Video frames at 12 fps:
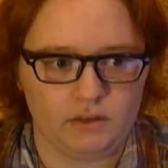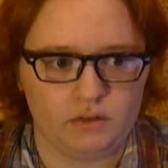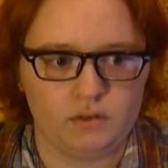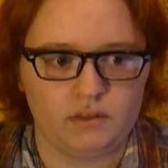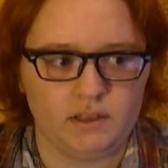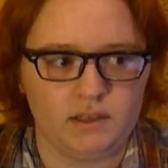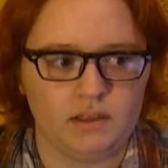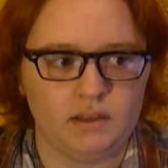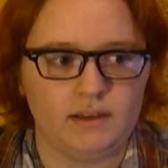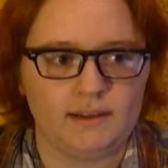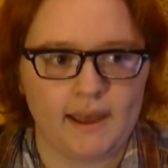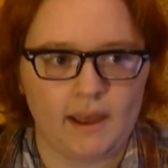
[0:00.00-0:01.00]
either. The
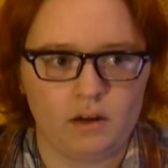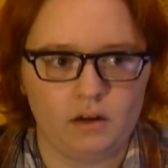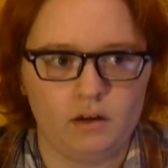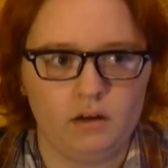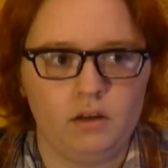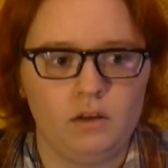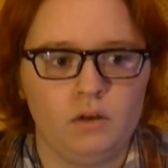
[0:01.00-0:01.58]
attacker